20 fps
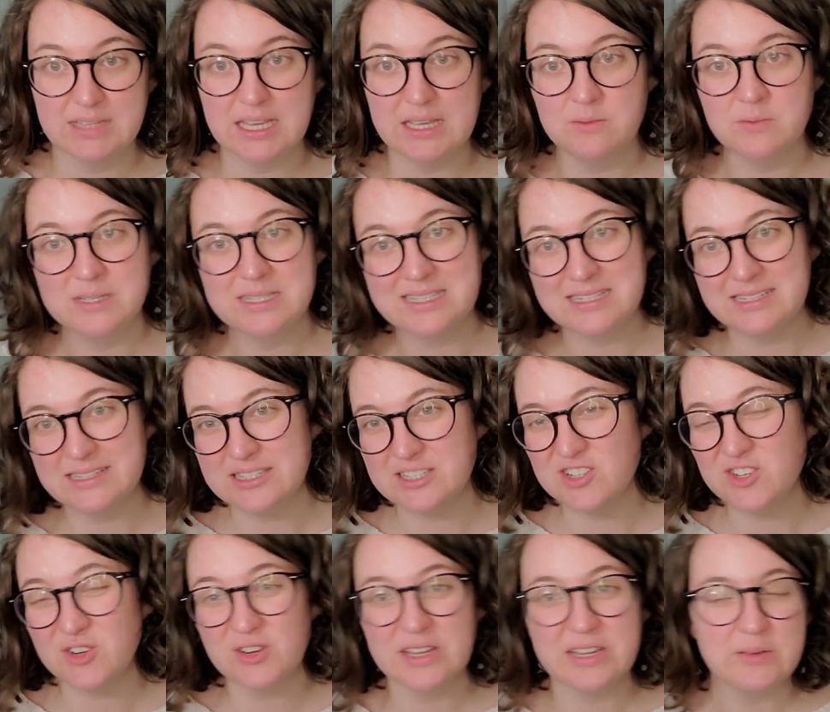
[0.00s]
It was
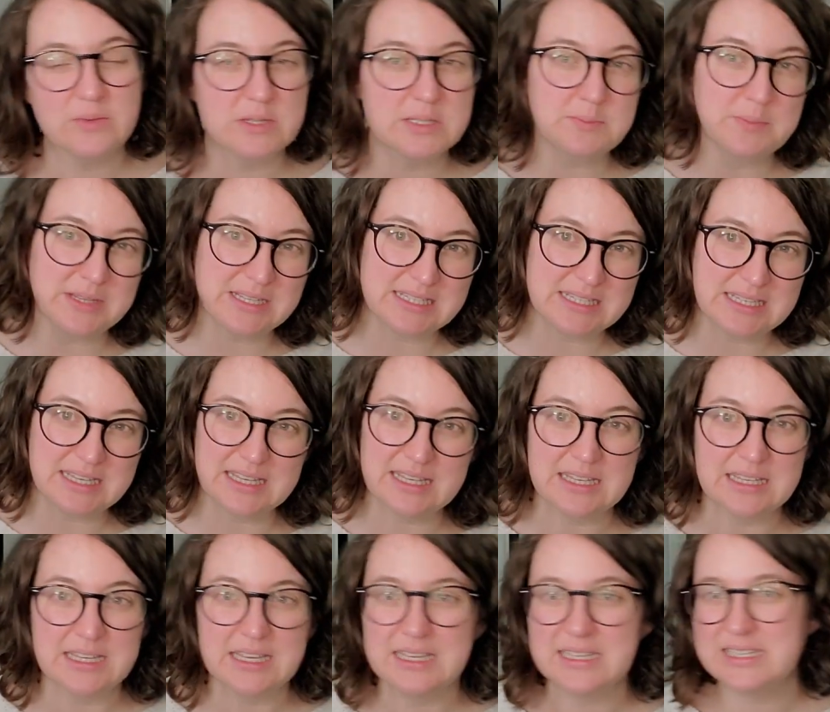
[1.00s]
Easter. It was
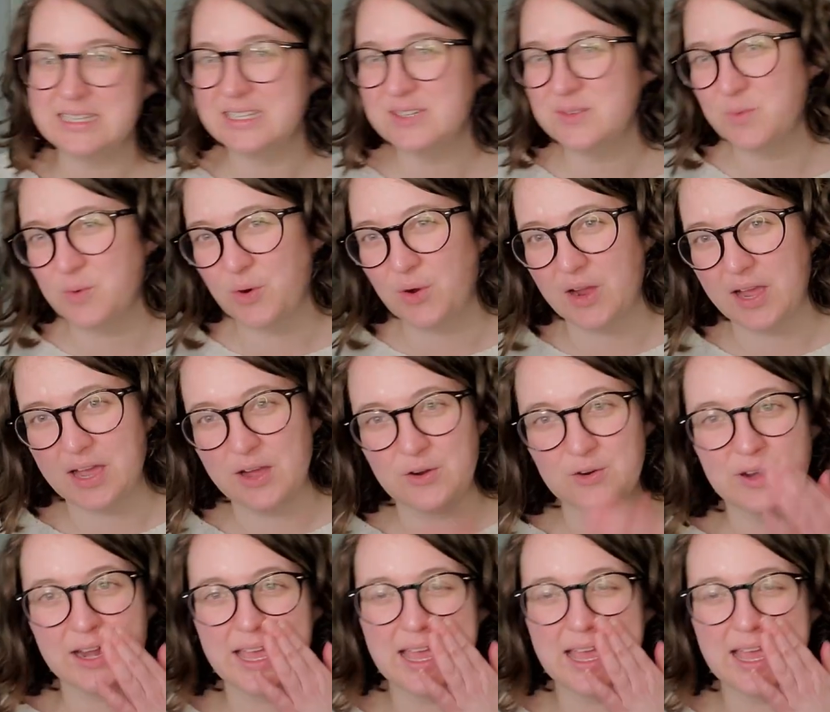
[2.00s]
busy. It didn't work out.